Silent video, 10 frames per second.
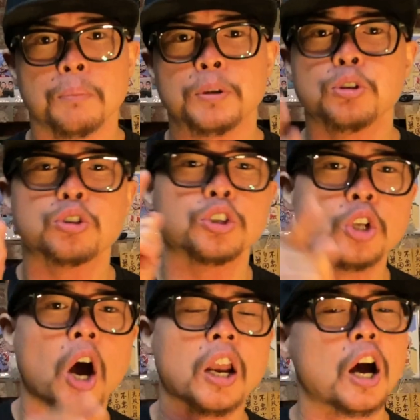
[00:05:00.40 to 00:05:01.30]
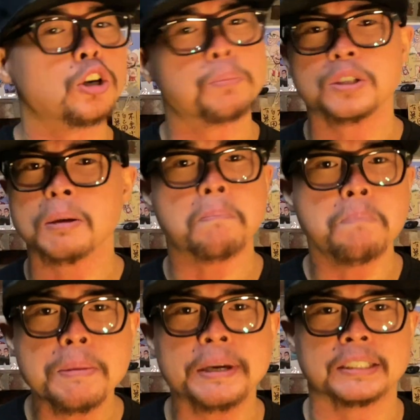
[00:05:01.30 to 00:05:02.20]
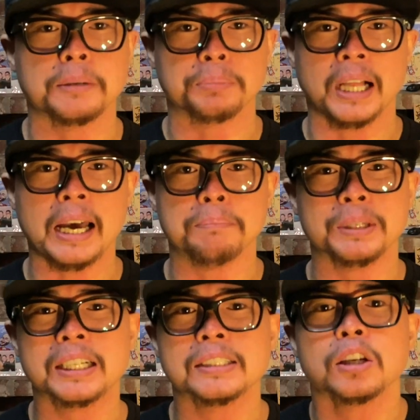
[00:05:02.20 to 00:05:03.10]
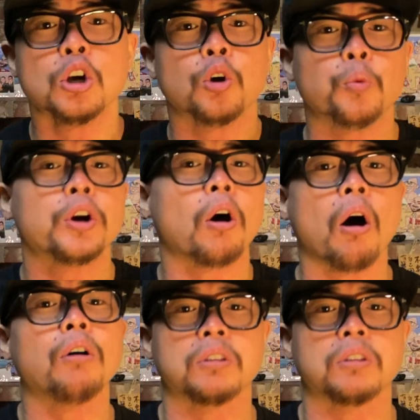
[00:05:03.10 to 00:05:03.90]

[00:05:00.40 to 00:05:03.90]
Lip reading: But you should not 100% mimic their plan because we are all